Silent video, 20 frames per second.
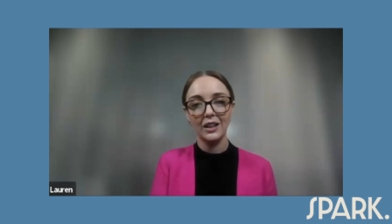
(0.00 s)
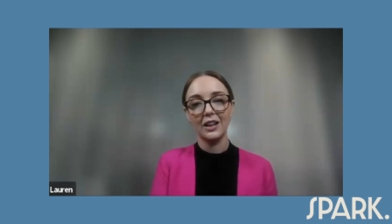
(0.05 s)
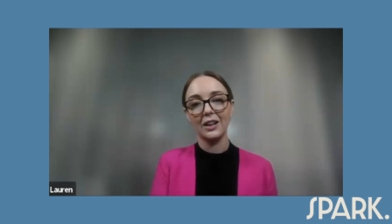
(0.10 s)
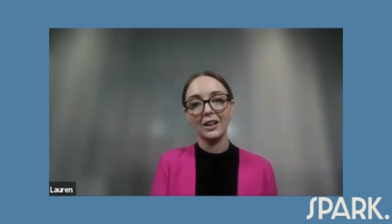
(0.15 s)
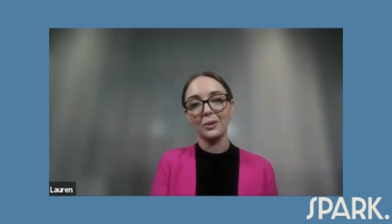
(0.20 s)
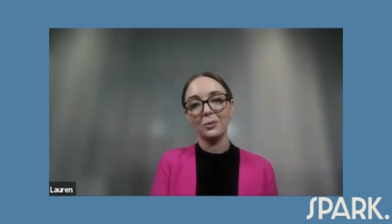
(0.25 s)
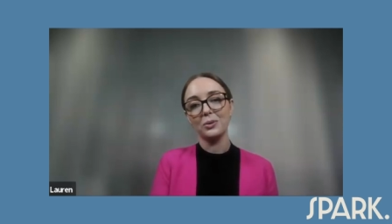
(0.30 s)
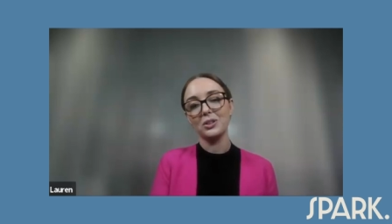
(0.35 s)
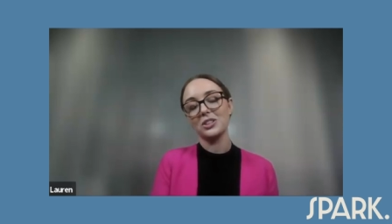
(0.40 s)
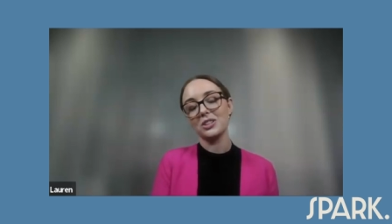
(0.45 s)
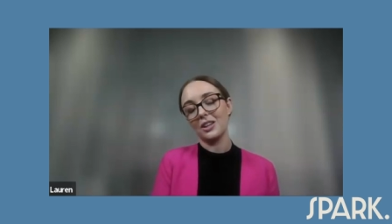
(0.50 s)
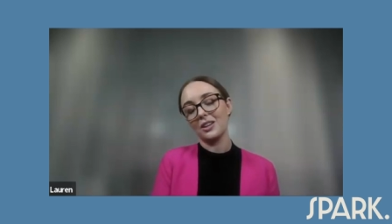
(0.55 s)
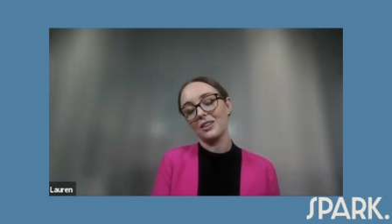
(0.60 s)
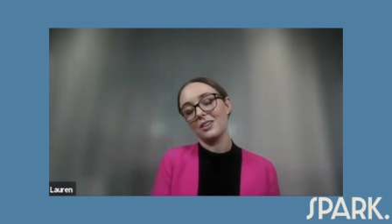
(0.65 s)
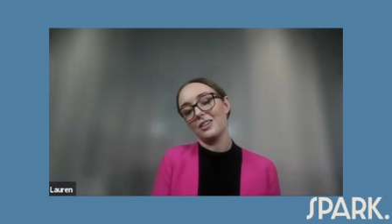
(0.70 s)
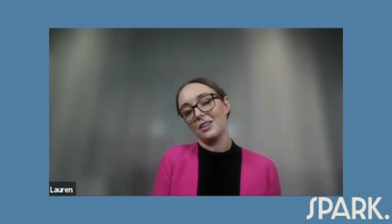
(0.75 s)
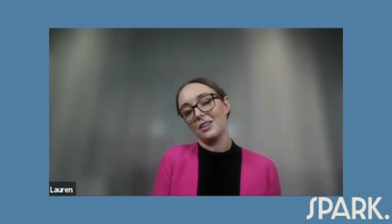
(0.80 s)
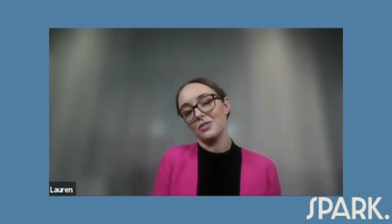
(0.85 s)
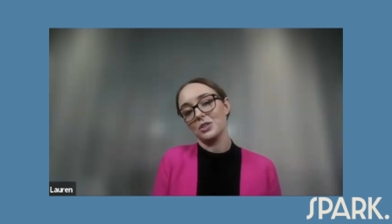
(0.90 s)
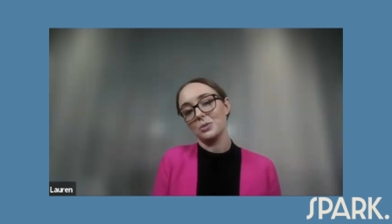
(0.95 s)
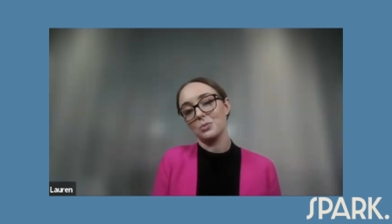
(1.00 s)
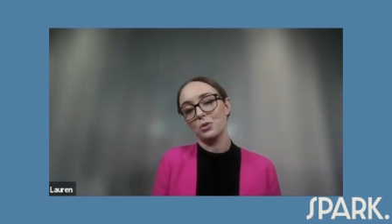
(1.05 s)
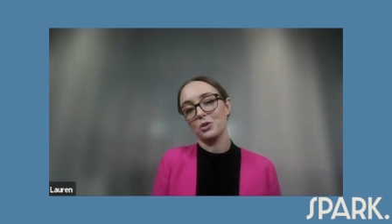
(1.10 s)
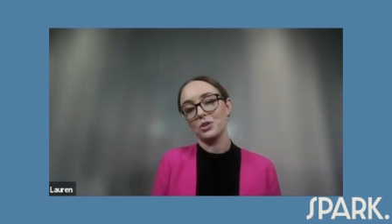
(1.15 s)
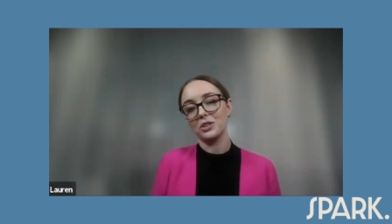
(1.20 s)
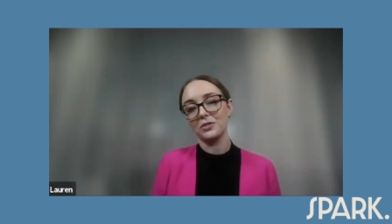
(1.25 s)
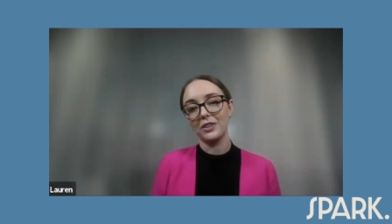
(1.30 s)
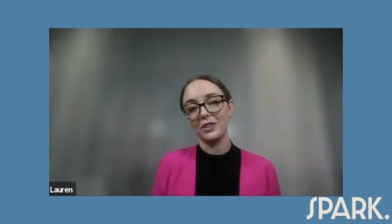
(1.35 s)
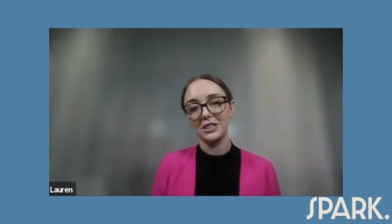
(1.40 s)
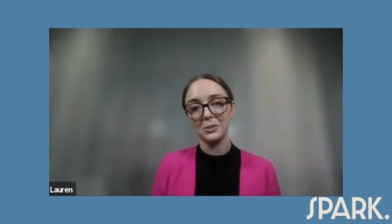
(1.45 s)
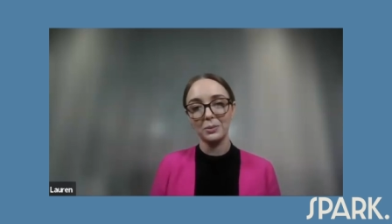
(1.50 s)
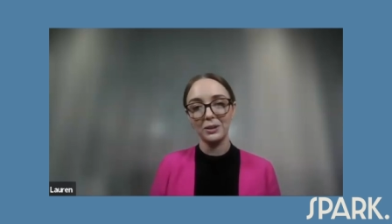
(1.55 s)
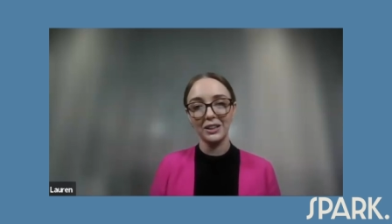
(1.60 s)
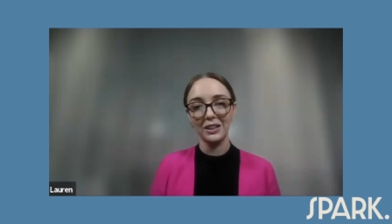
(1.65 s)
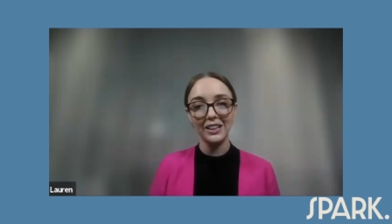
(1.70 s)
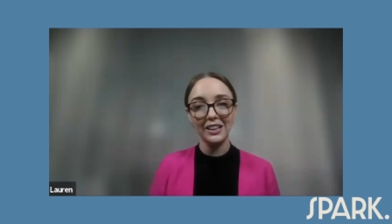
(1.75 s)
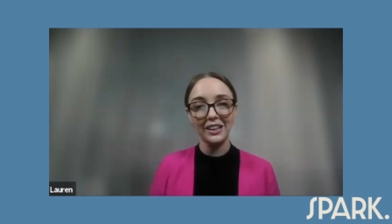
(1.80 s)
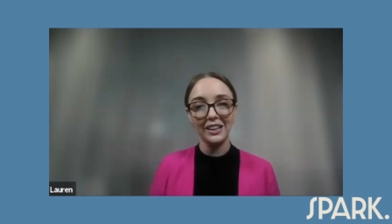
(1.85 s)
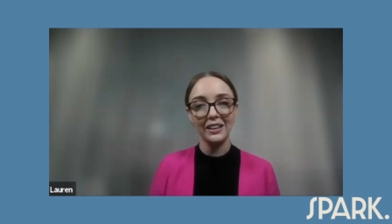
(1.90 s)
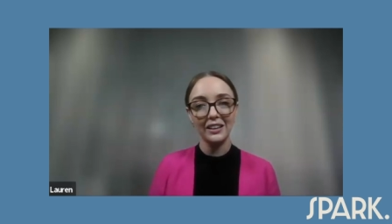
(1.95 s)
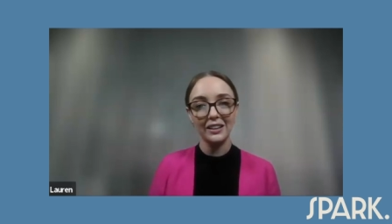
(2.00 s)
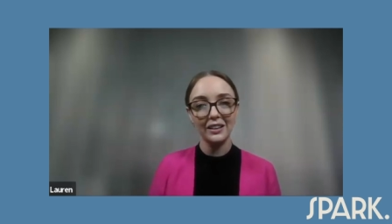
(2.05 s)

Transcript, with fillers: um, which mm. then gives you more defensibility.